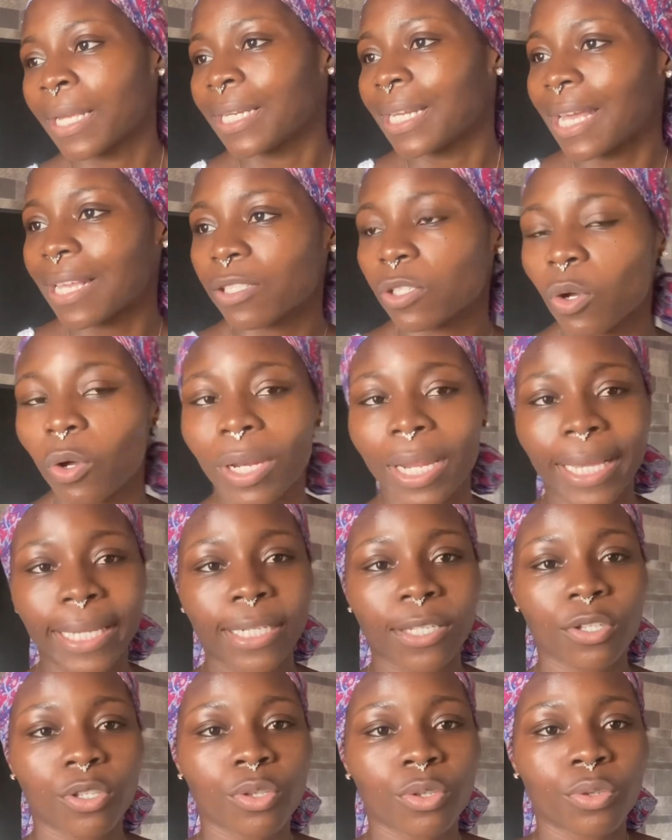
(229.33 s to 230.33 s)
that's all i
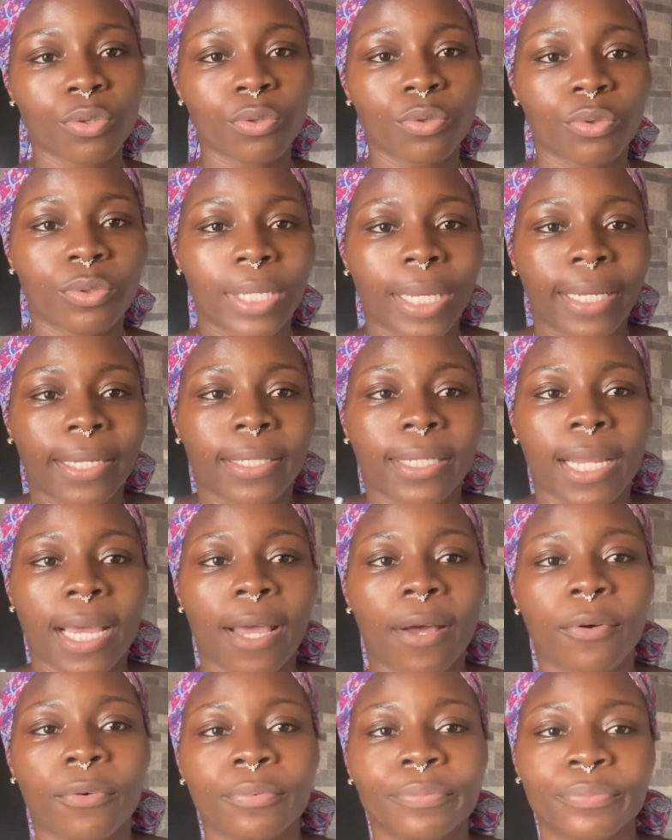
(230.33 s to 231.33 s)
need to do like
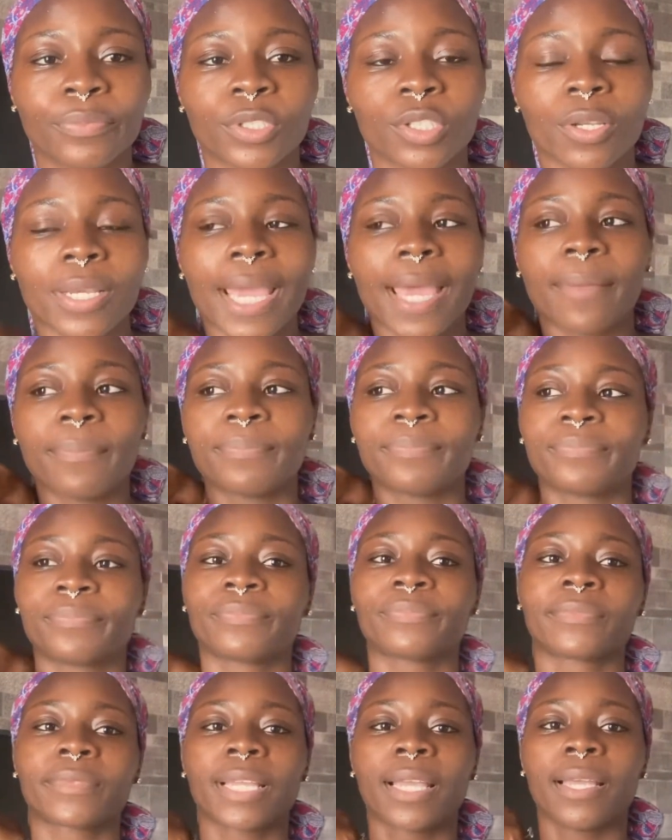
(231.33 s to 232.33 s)
now so yeah
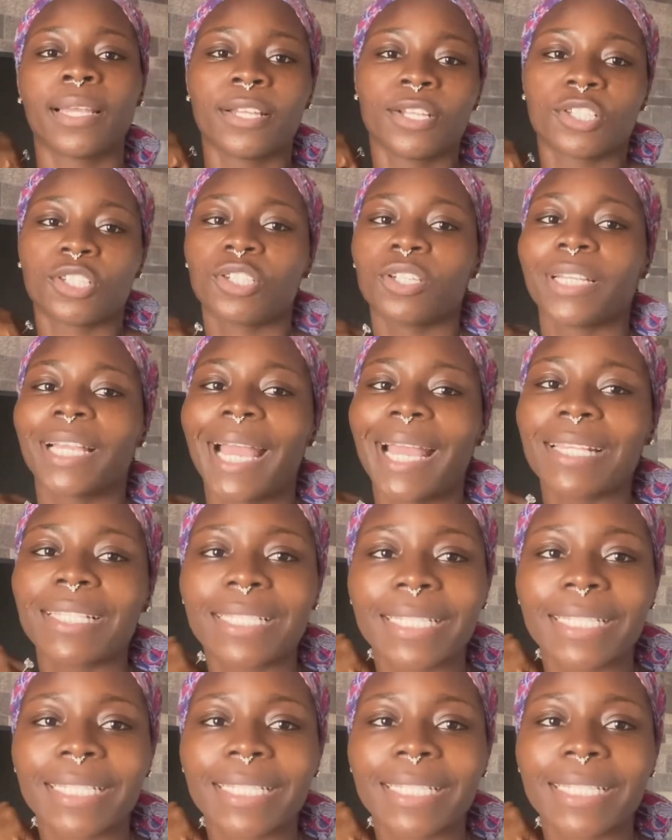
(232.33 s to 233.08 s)
see you guys